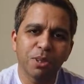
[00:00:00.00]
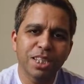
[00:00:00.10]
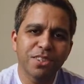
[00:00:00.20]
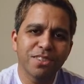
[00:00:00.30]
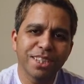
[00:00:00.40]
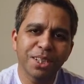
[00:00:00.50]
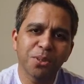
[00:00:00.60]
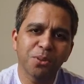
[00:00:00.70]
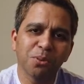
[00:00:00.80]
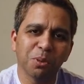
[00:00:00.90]

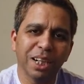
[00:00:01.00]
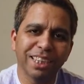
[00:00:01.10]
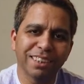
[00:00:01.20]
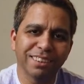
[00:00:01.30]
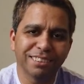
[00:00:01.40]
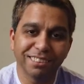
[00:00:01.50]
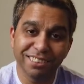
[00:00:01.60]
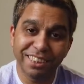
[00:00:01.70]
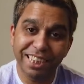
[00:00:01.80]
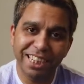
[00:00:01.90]

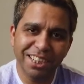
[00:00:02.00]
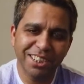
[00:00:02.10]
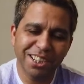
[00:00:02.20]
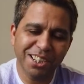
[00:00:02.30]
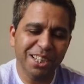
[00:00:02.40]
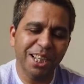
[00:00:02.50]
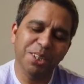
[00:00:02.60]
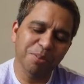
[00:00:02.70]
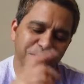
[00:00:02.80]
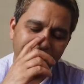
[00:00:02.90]
101, three digits
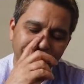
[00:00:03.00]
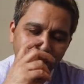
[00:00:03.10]
now.